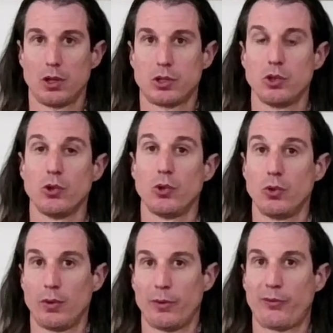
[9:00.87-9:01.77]

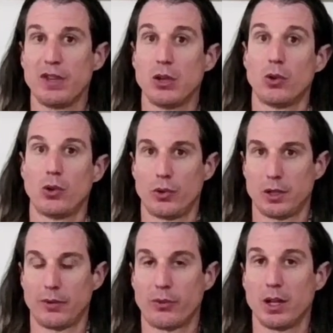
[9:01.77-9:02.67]
to feel
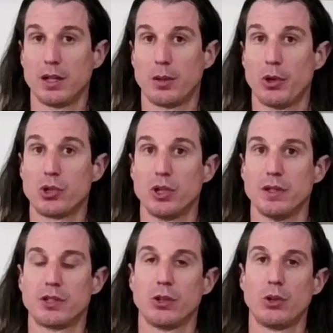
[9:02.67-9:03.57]
different
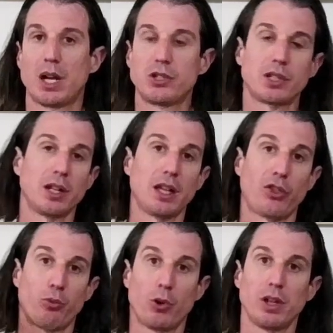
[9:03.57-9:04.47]
emotions. So you're not just going to
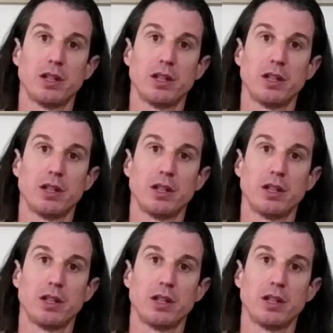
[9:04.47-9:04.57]
get thrown